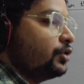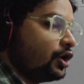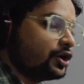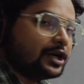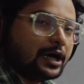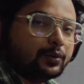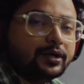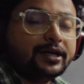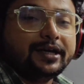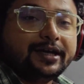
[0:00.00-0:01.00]
a block
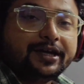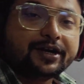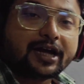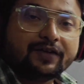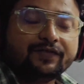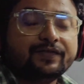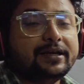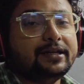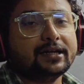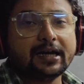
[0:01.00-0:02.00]
down a
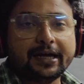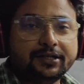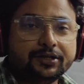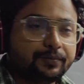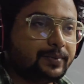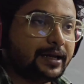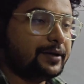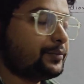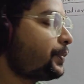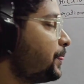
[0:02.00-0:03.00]
rough inclined
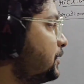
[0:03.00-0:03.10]
plane.